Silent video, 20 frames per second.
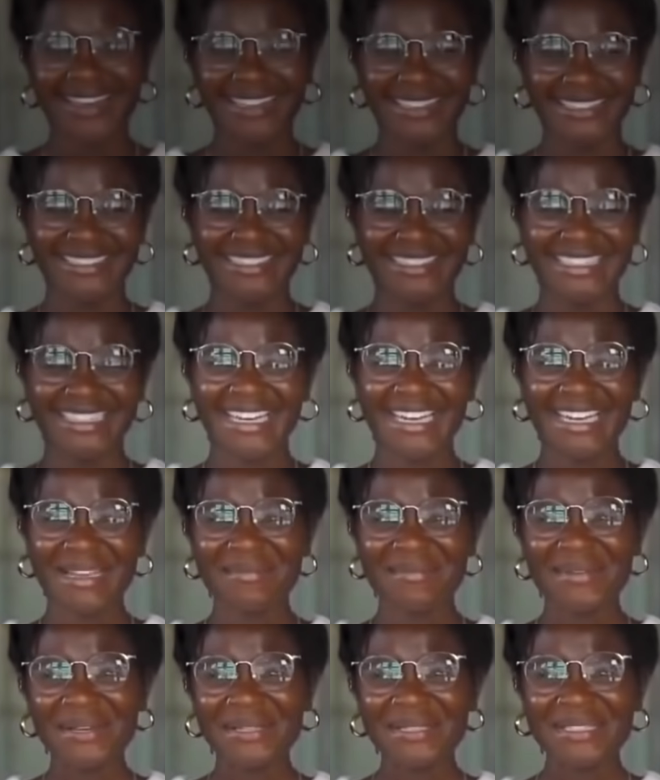It's
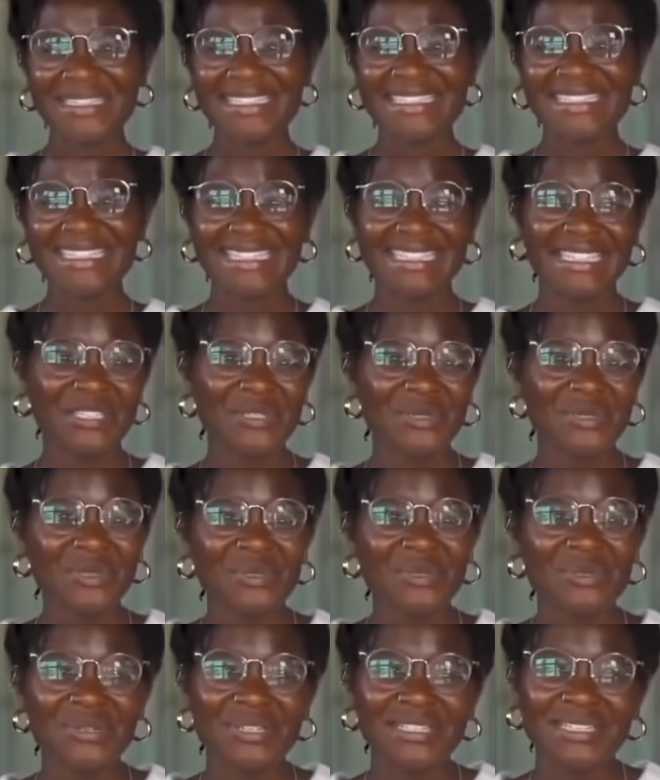curated
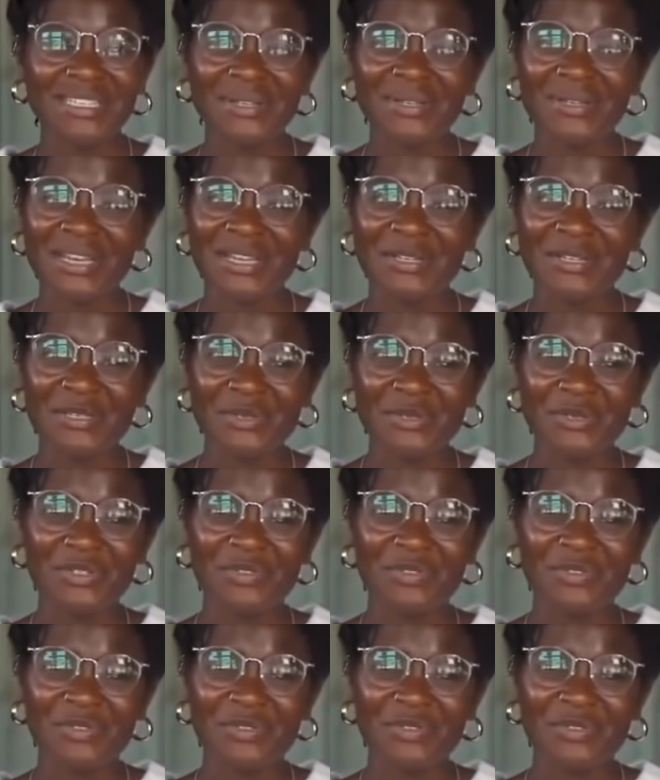specifically for learning,